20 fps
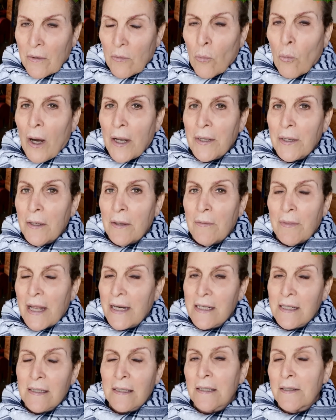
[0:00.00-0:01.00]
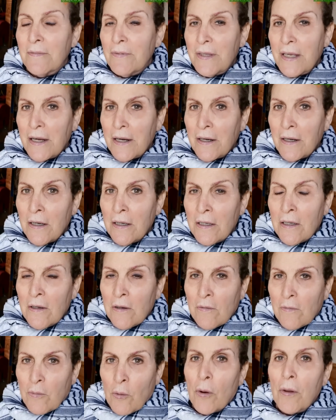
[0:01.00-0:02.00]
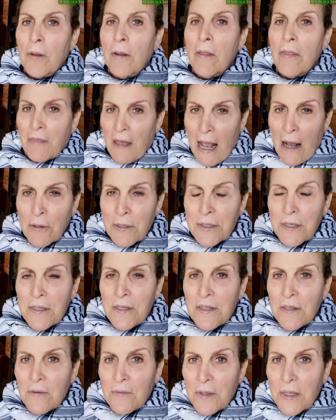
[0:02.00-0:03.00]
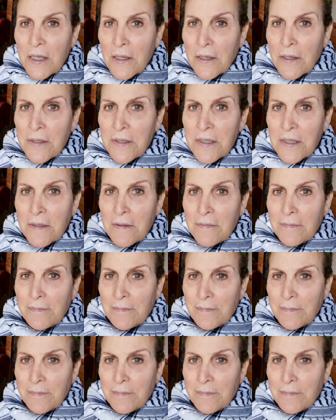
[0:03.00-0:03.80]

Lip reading: one that has lived there for thousands of years.